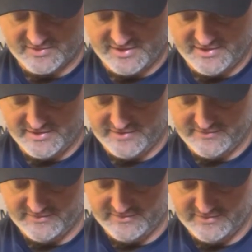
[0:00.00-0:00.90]

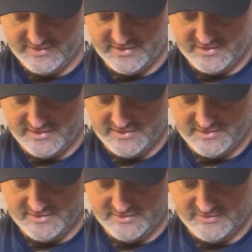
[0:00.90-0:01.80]
head
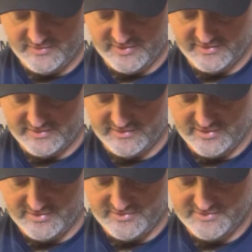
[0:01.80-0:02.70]
with
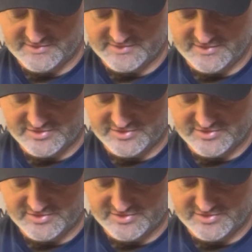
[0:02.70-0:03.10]
hose and